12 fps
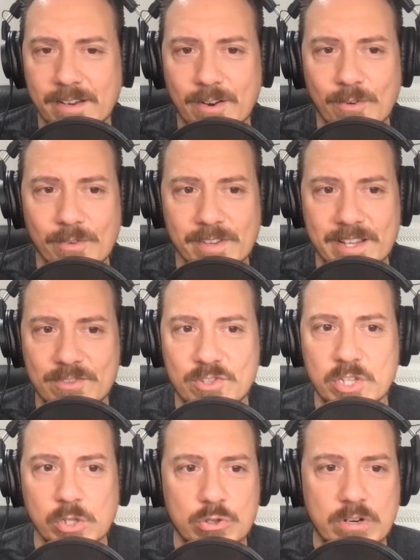his
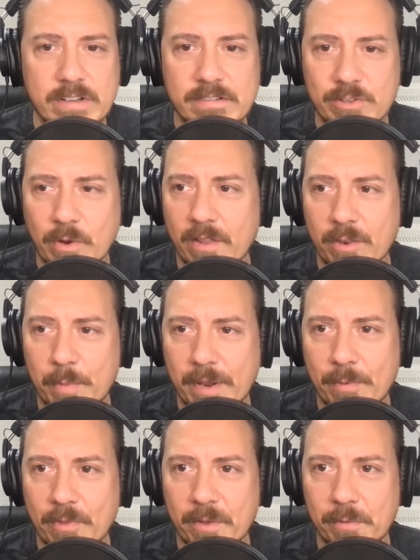children to other
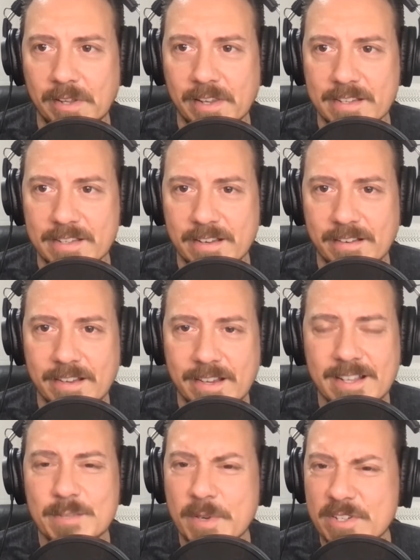people that would listen,
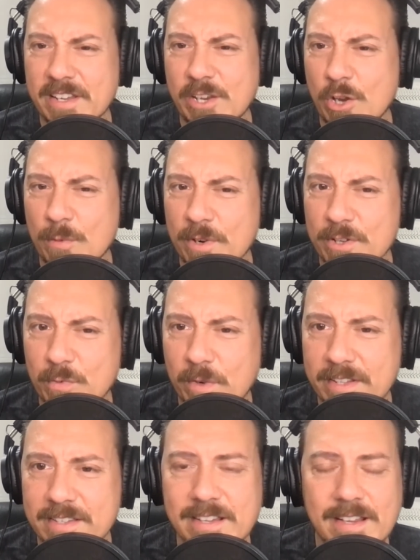especially humorous
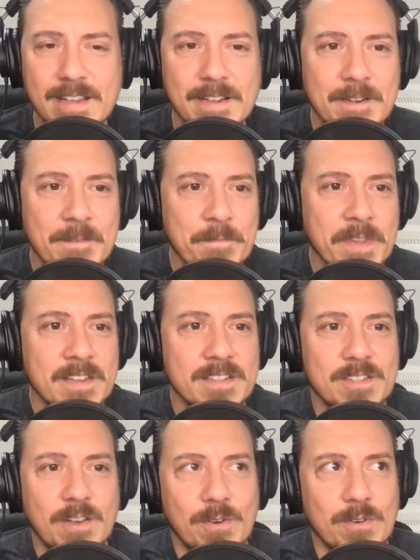ones.
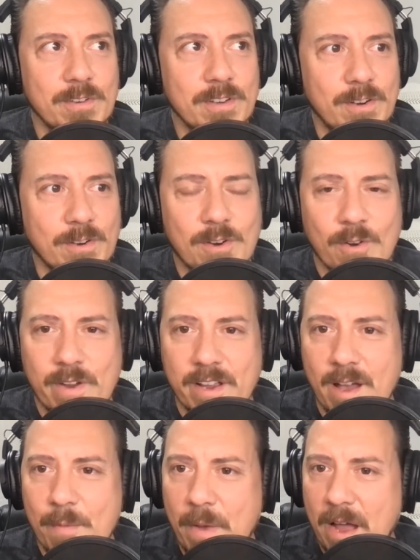So, growing
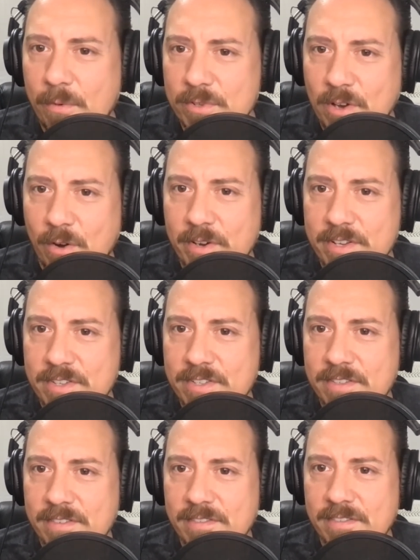up, I was always
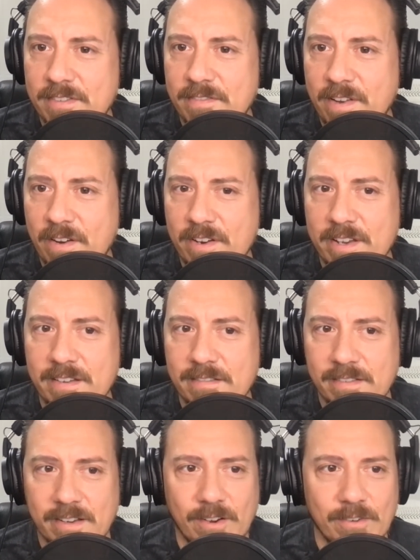the very,
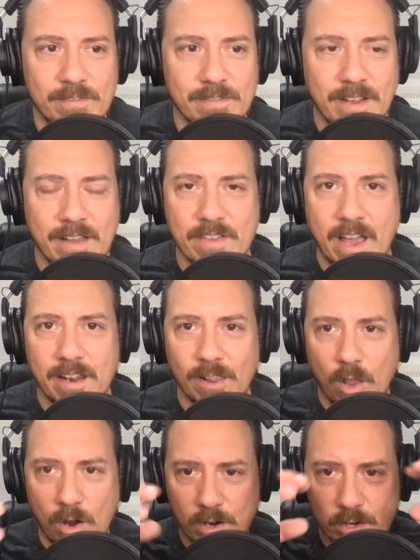I've got
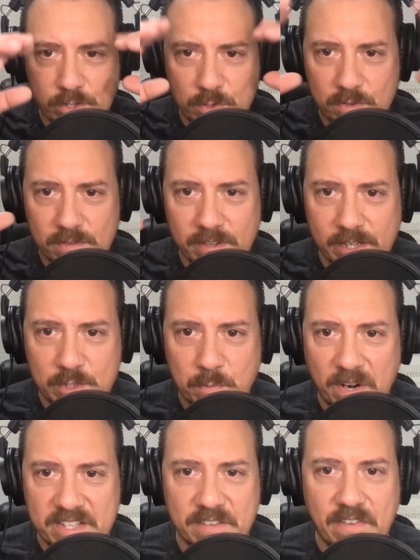large,
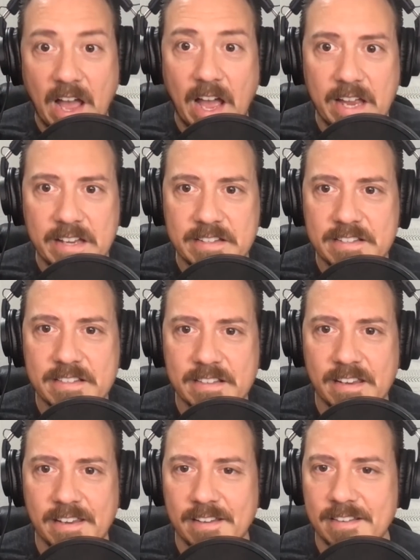expressive eyes,
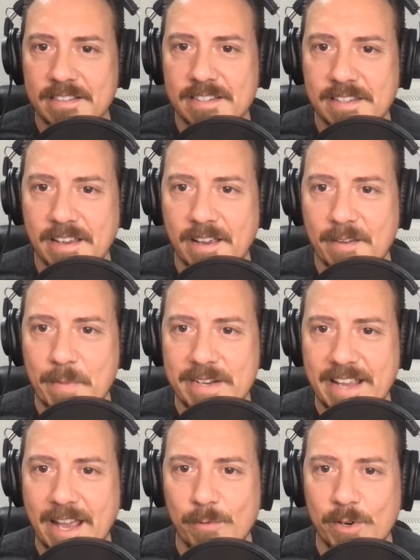and my
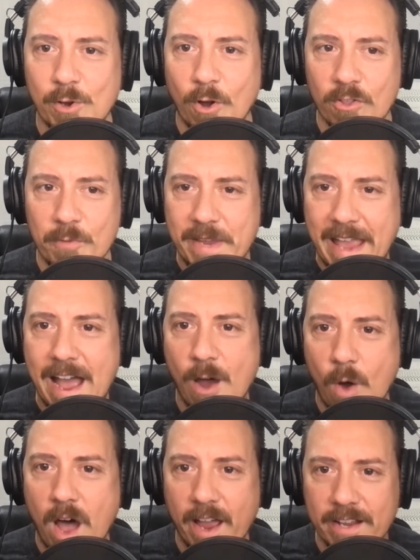dad would call them cow
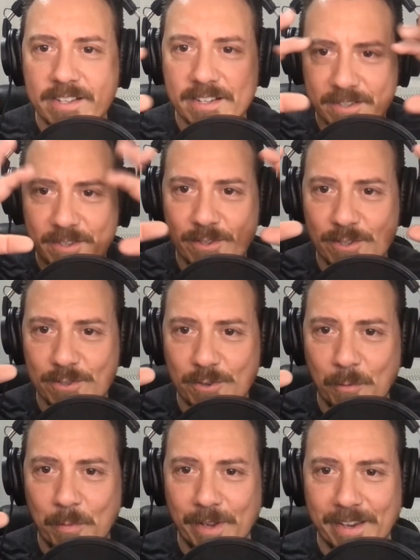eyes because they're just so
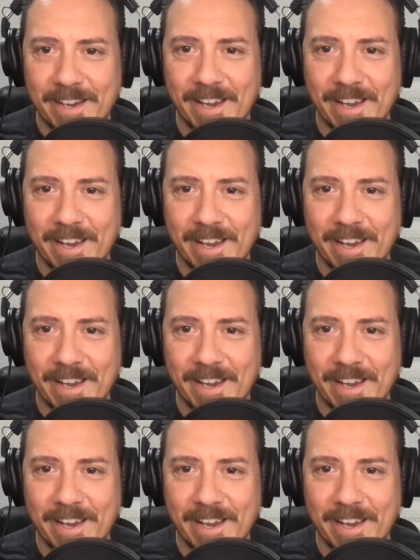big.